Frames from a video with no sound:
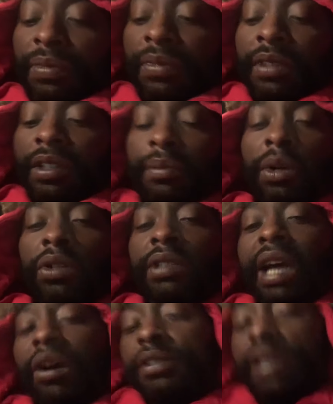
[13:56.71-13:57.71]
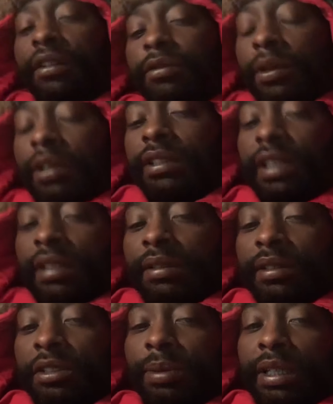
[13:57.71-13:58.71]
The most hours I've worked at
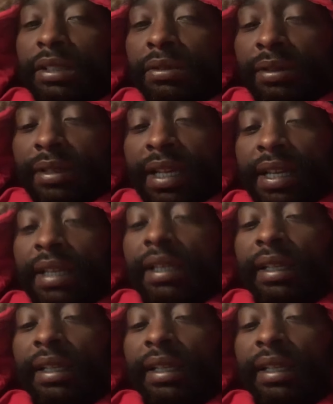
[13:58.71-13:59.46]
this place was like